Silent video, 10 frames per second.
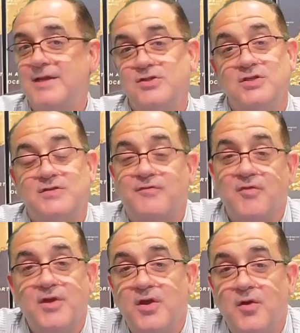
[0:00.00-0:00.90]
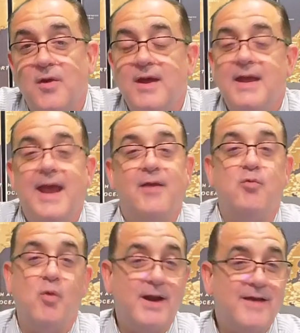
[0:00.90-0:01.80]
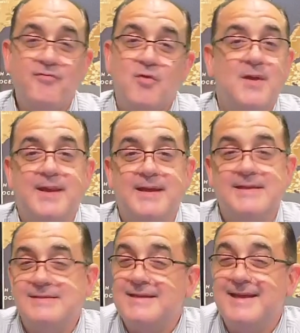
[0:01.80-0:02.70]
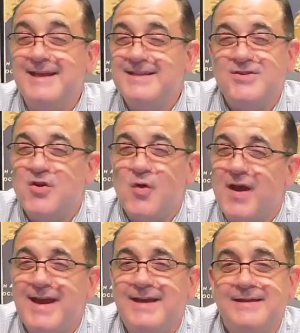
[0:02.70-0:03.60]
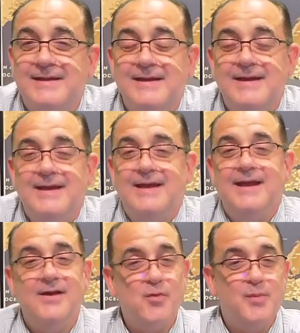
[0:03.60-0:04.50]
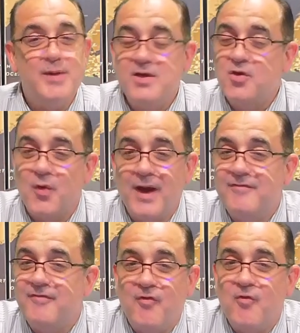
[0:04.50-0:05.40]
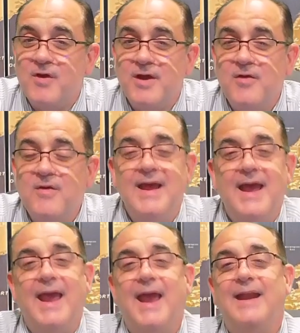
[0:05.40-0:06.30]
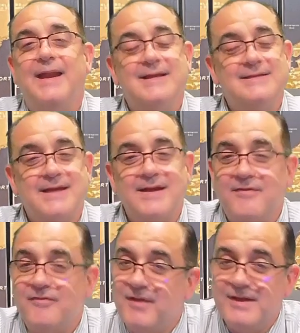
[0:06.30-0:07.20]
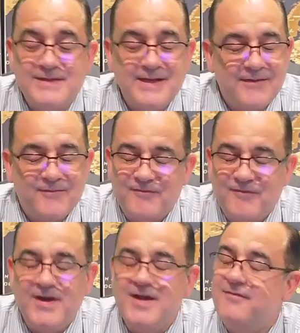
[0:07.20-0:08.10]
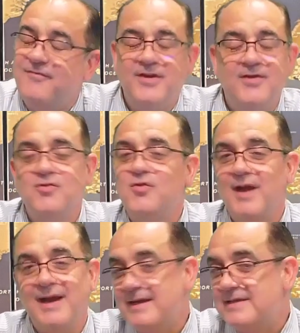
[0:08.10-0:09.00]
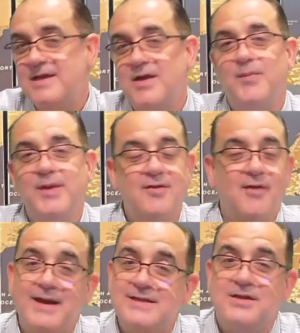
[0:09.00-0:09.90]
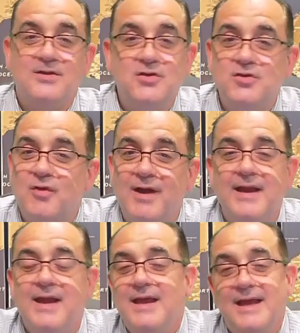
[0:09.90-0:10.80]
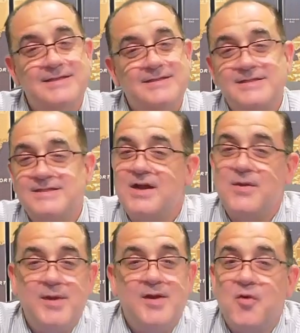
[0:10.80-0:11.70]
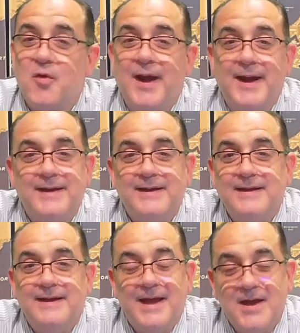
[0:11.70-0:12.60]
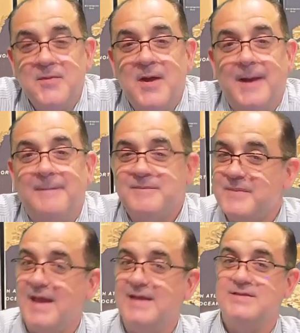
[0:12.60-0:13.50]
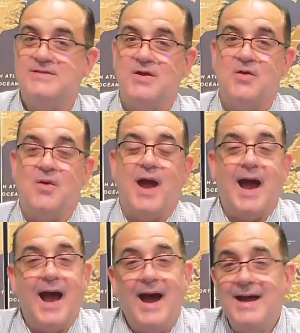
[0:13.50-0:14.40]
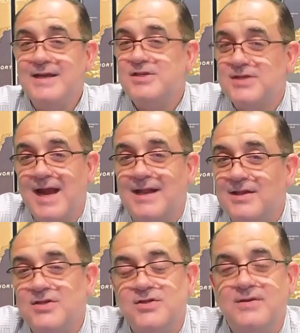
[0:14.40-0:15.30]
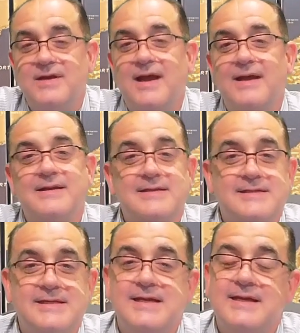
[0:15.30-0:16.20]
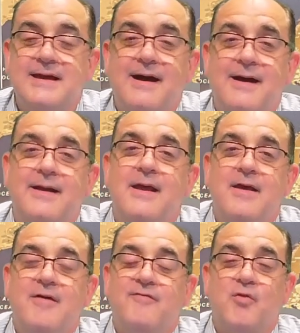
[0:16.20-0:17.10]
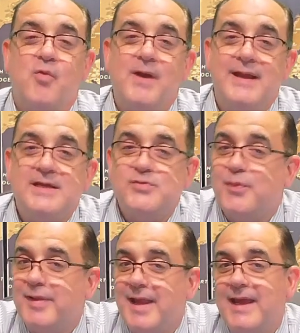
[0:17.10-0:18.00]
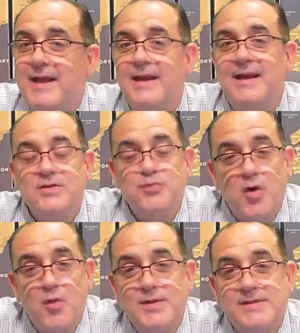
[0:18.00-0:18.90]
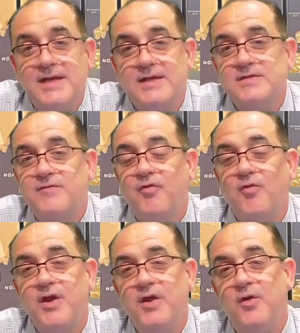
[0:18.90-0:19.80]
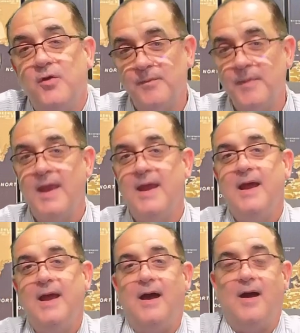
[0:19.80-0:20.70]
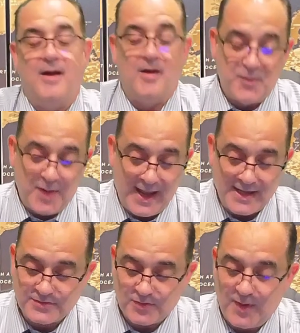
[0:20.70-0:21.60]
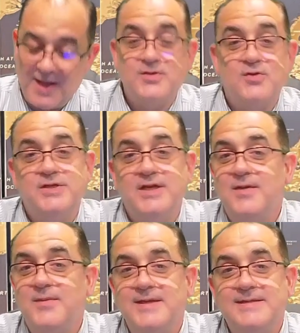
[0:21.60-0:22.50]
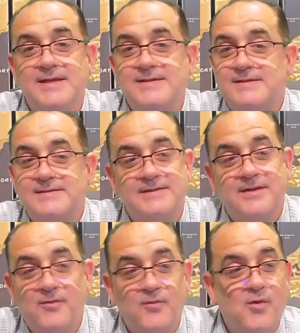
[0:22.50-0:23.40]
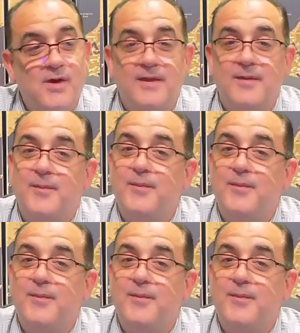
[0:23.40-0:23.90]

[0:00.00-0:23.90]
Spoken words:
just for you. And whatever it is, it's great. It'll be great for you, and it's gonna feel great. It's gonna be great. It's gonna look great. It's just gonna be great. Amen. And so I challenge you tonight to seek God for what his plan and his purpose is for you. Our pastor, Pastor Jim, he says this, you know, one of the